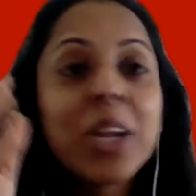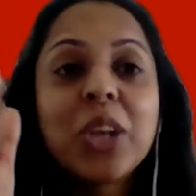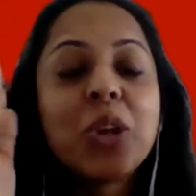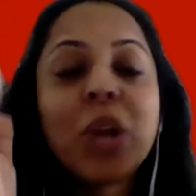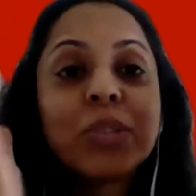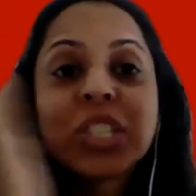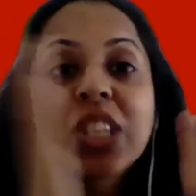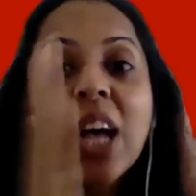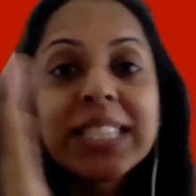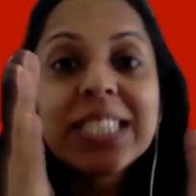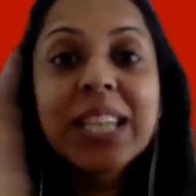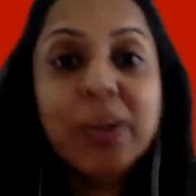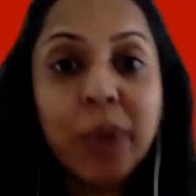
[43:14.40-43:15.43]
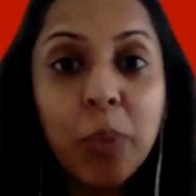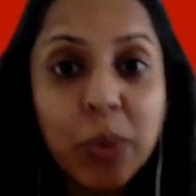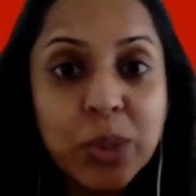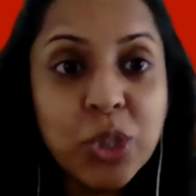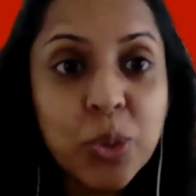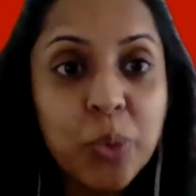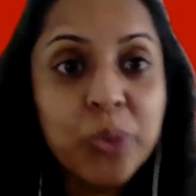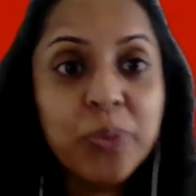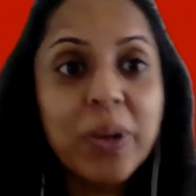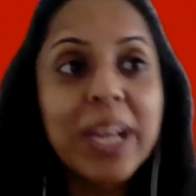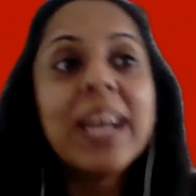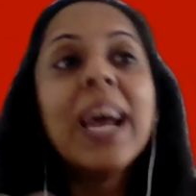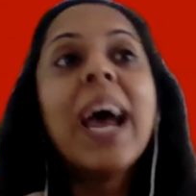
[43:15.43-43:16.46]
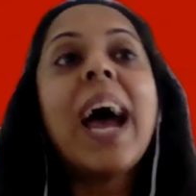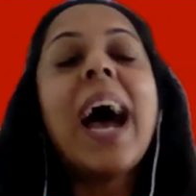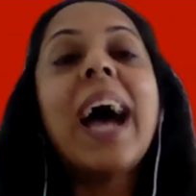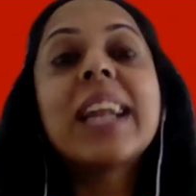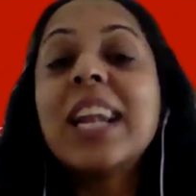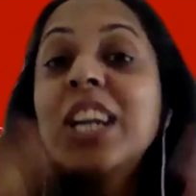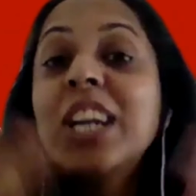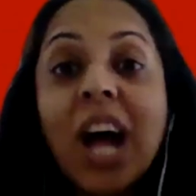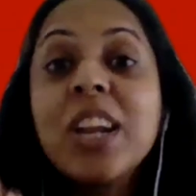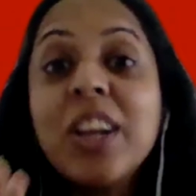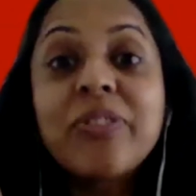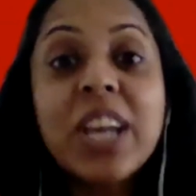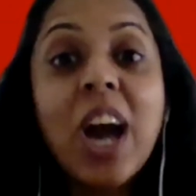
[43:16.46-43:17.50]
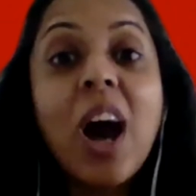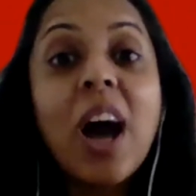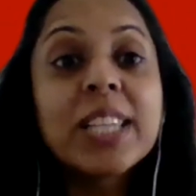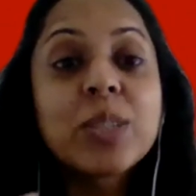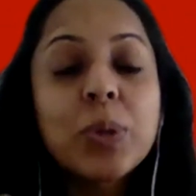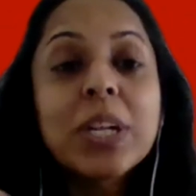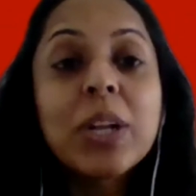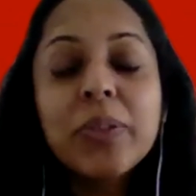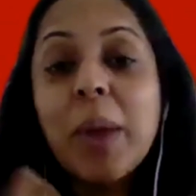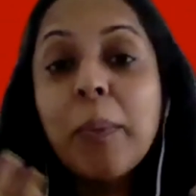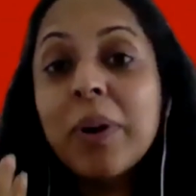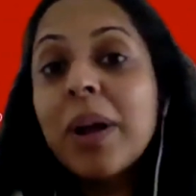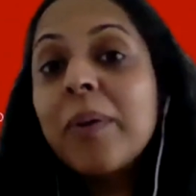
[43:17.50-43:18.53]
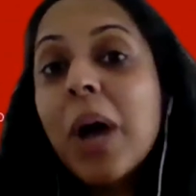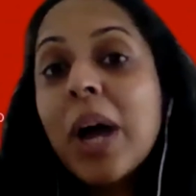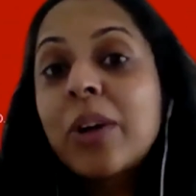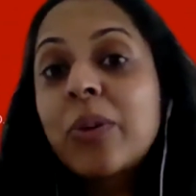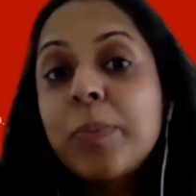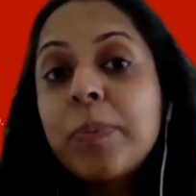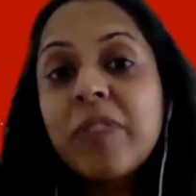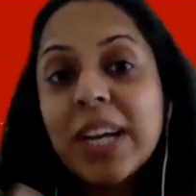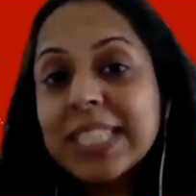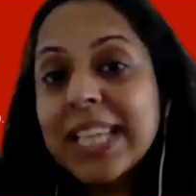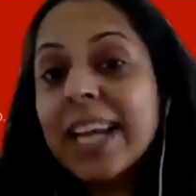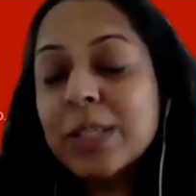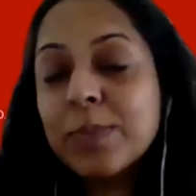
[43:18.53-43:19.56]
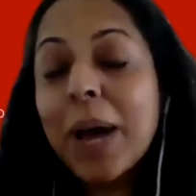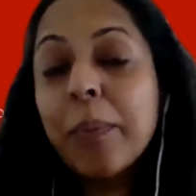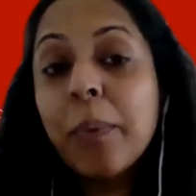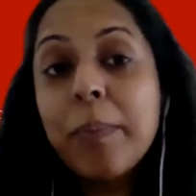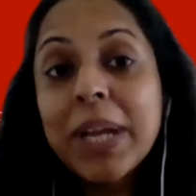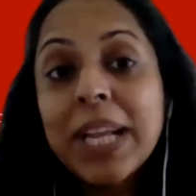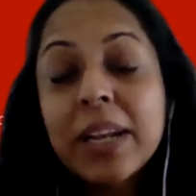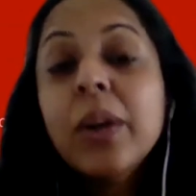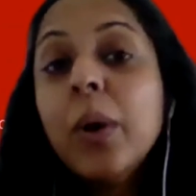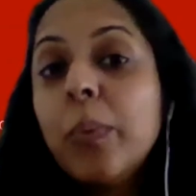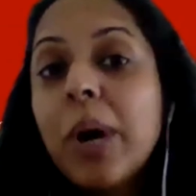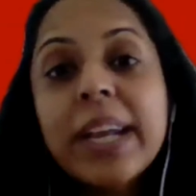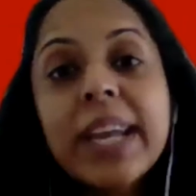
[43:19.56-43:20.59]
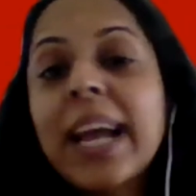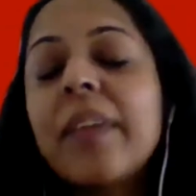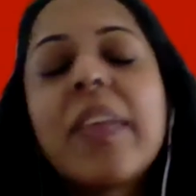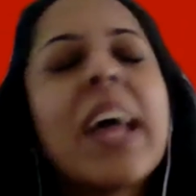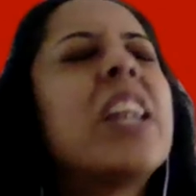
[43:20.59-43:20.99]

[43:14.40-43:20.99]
size 0 or 2 or 3, and none of the guys would look. There were a group of us expat women working out there.